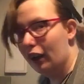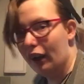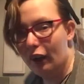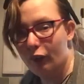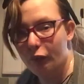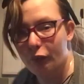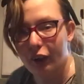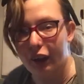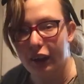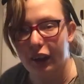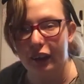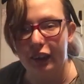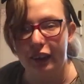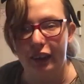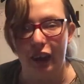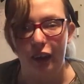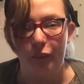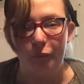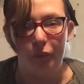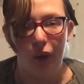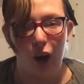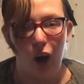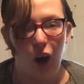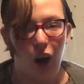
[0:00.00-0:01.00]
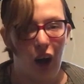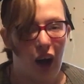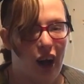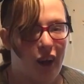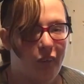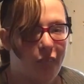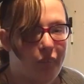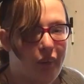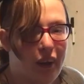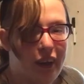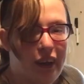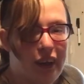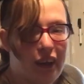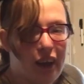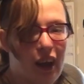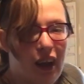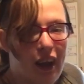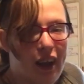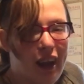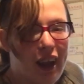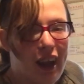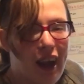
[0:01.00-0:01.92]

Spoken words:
you can see behind me